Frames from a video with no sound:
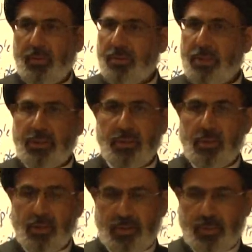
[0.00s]
Tea did
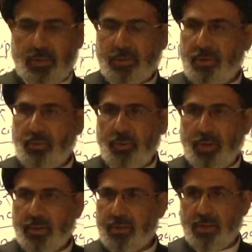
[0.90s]
not exist
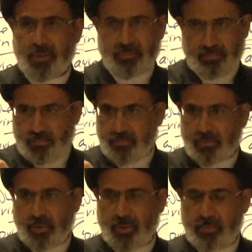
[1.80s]
during
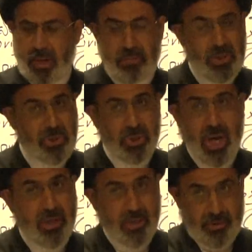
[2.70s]
maybe in
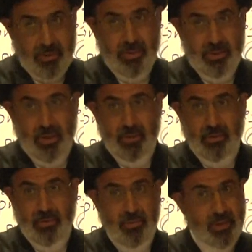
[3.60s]
China it
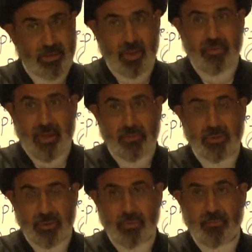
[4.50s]
did. They say
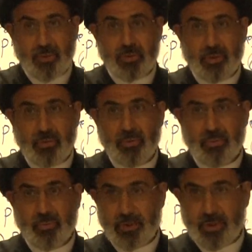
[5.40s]
thousands of years ago
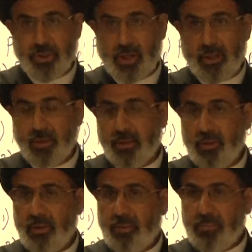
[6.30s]
it was in China.
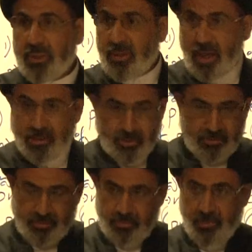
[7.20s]
But not,
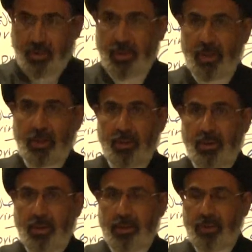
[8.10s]

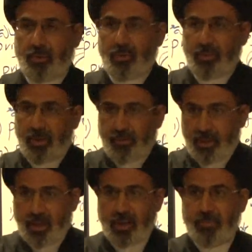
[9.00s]
in
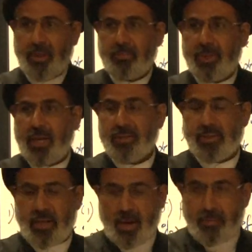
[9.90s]
the Arabian
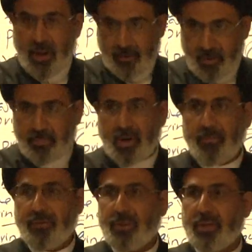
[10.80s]
Peninsula among the
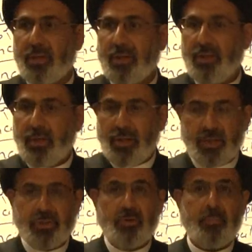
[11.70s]
Prophet and
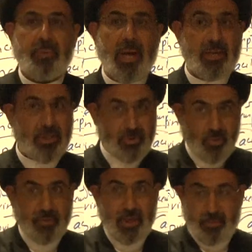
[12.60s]
his companions
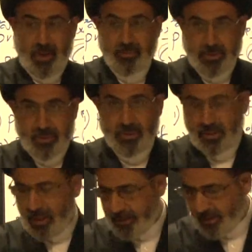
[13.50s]
or the Imams.
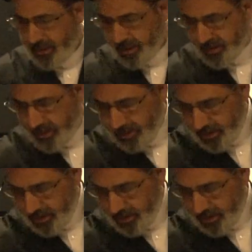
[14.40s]
Did not exist.